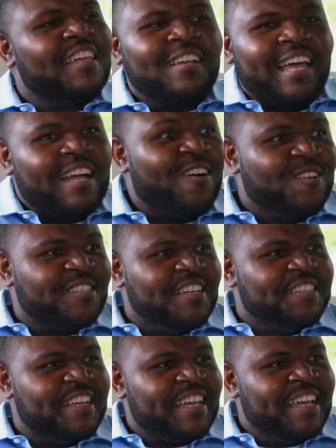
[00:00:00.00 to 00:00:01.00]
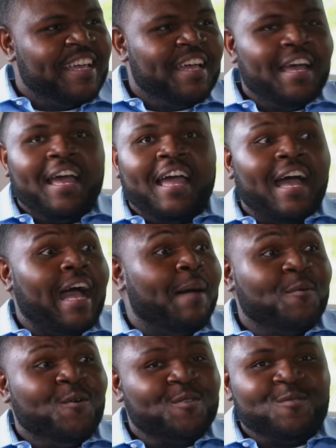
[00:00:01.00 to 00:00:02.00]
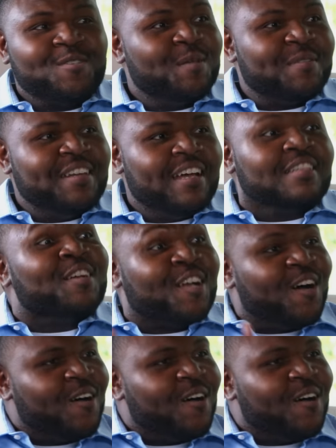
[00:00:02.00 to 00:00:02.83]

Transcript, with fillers: They like, call Cece. Mm -hmm. I'm going through something else.